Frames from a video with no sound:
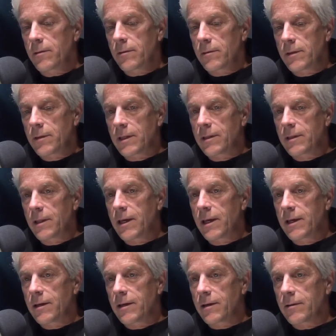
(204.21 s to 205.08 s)
than
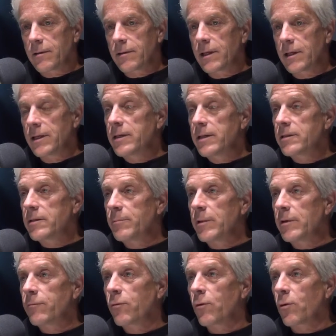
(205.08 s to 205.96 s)
they need to
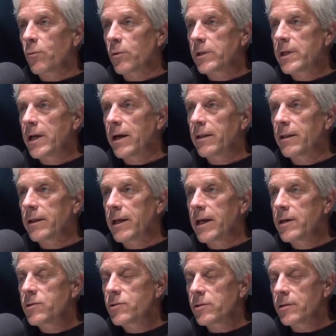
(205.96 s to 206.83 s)
be for
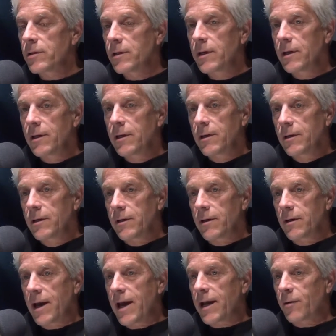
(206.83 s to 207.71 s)
retaliation.
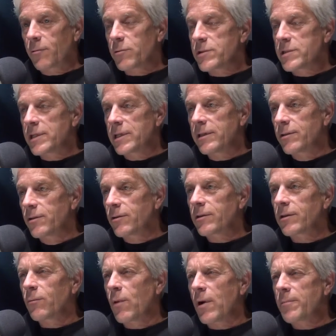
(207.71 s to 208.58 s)
Accuracy in
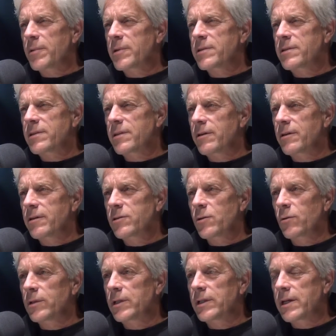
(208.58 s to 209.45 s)
nuclear weapons
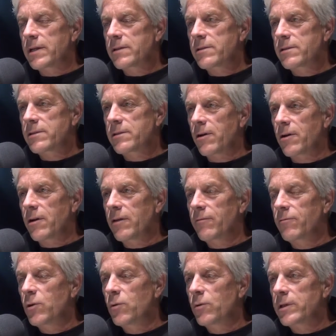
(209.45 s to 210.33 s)
is only necessary
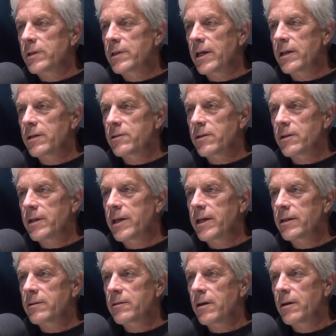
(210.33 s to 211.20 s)
if you intend to
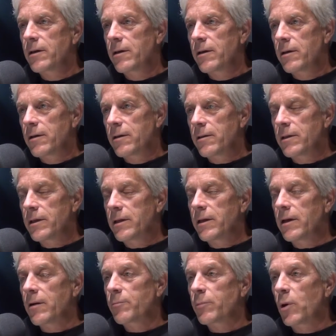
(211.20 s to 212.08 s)
hit
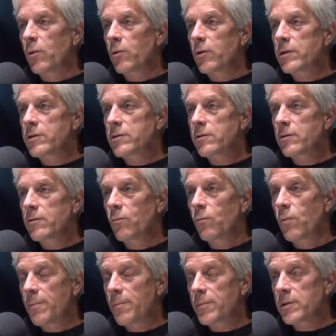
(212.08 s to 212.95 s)
the opponent's
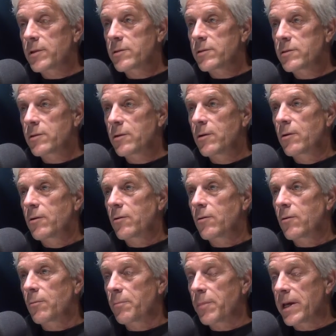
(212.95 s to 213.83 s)
weapons
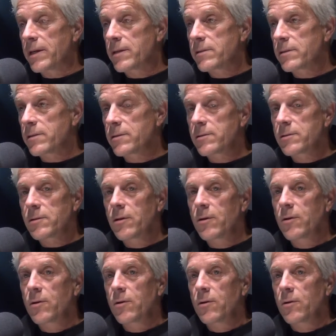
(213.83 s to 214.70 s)
or bases
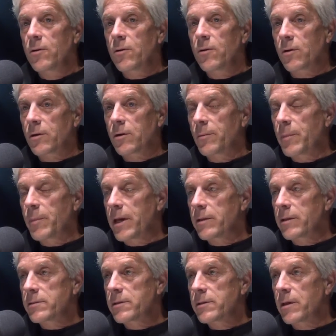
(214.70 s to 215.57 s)
or
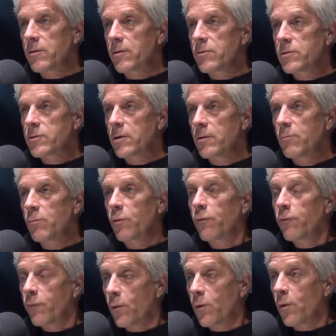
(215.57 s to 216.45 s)
command centers
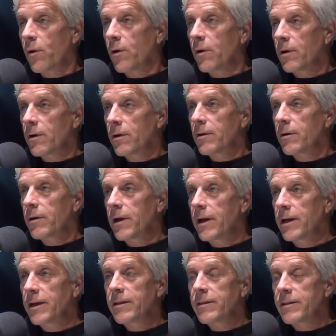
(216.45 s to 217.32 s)
before
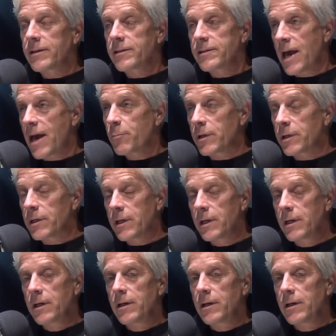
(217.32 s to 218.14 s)
anything's happened.